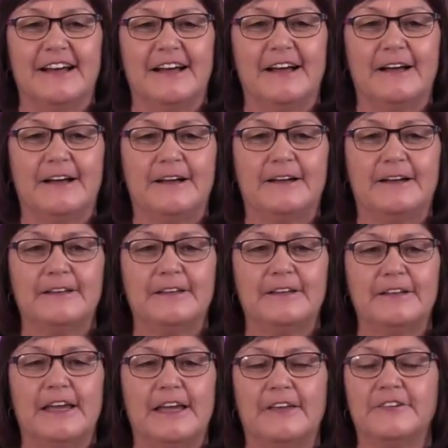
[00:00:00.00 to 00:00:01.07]
uh,
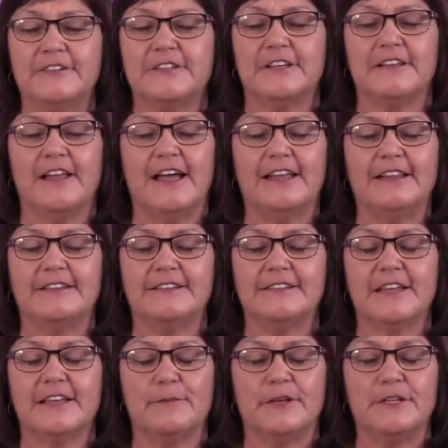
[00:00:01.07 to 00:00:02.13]
yeah, there's a line
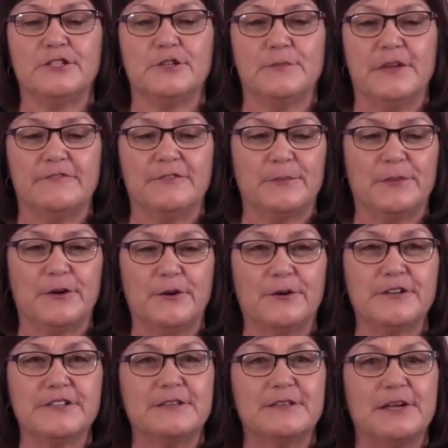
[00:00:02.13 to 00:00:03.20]
that's coming to me from the
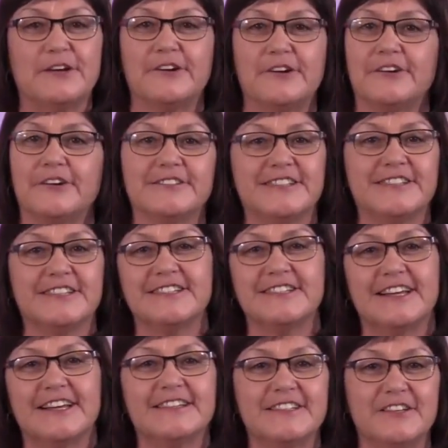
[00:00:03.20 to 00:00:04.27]
Course in Miracles that
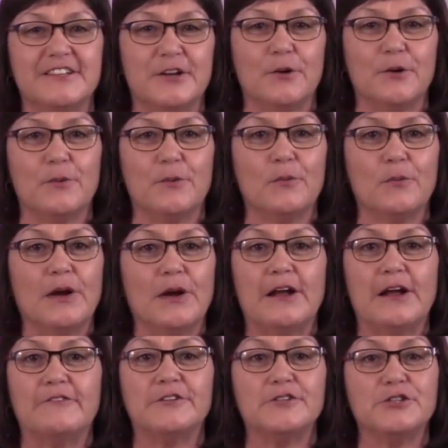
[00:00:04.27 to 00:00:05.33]
says, you know,
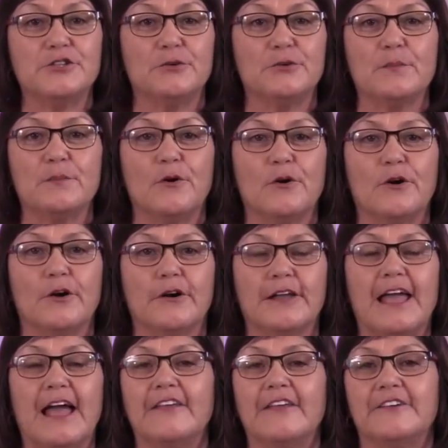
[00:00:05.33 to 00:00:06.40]
wherever two or more
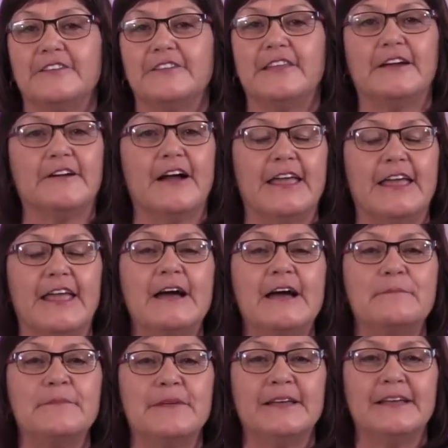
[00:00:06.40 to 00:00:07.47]
are gathered, there I
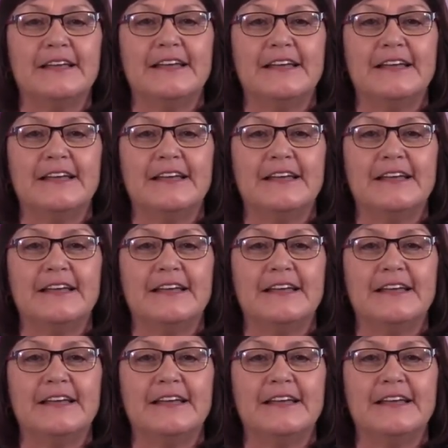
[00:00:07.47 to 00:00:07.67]
am.